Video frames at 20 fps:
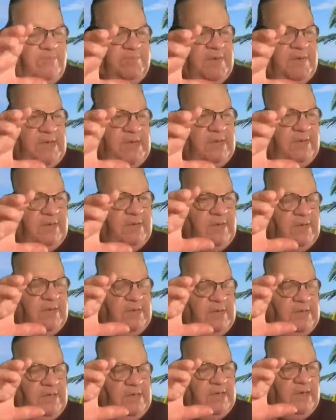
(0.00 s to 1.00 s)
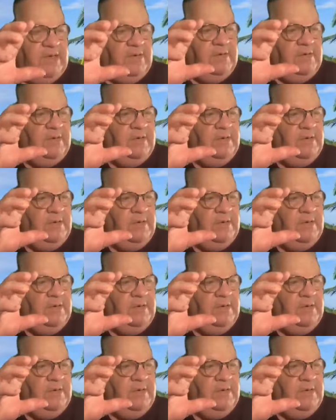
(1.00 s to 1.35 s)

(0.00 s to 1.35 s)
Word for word: be, you know,